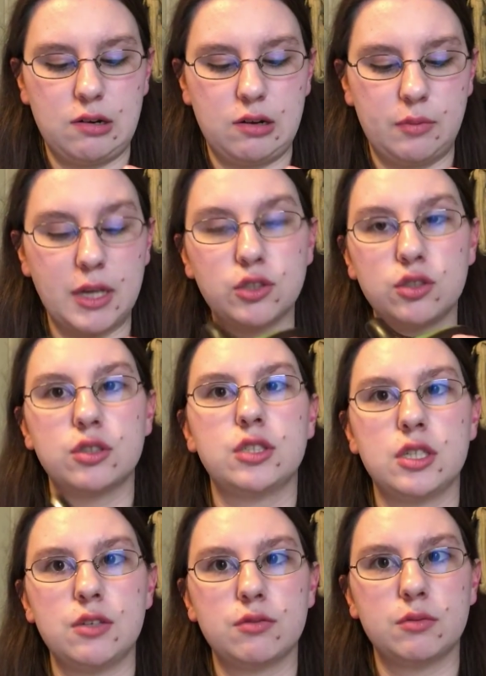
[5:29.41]
as you could
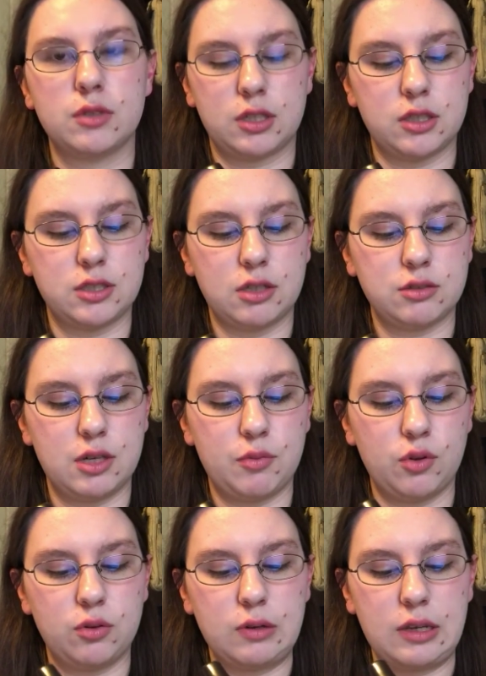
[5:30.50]
see from the sound
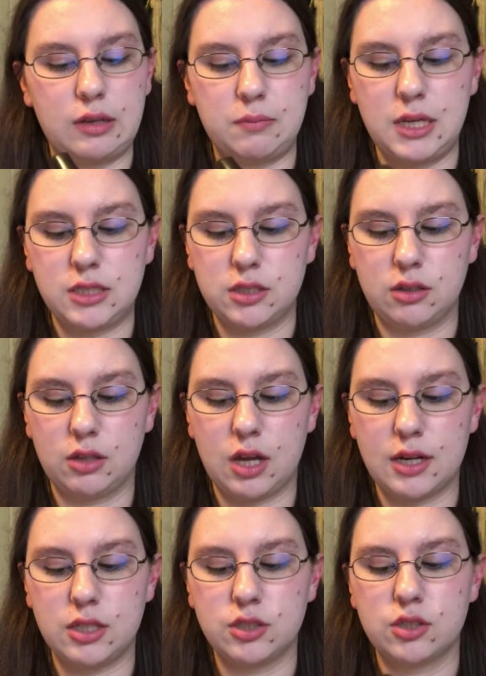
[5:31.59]
sample, it makes it a
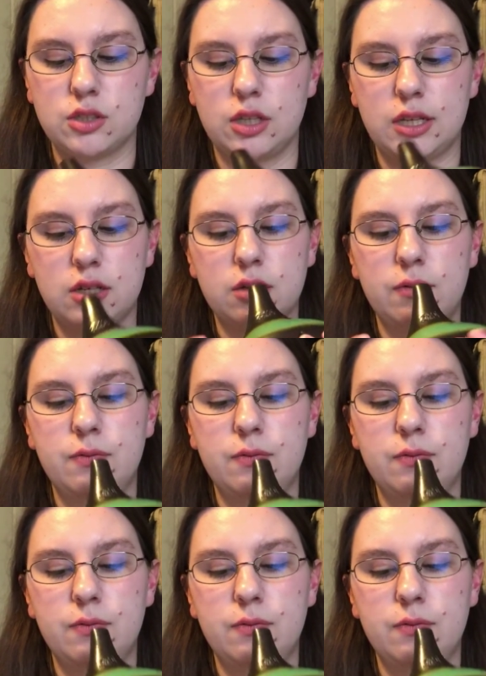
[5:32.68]
lot easier to like